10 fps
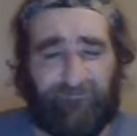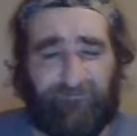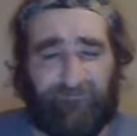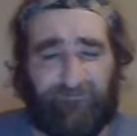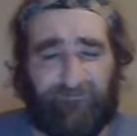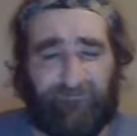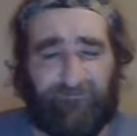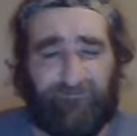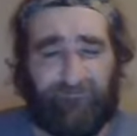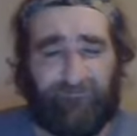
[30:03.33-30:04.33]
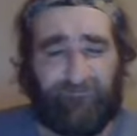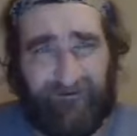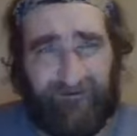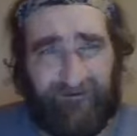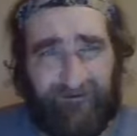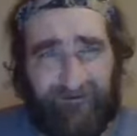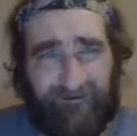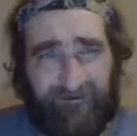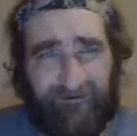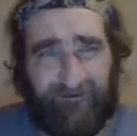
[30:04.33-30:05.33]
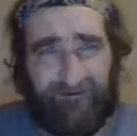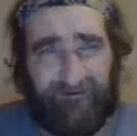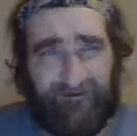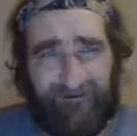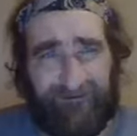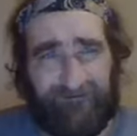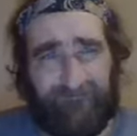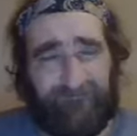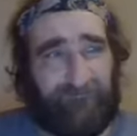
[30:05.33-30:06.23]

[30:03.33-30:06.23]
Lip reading: that it is connected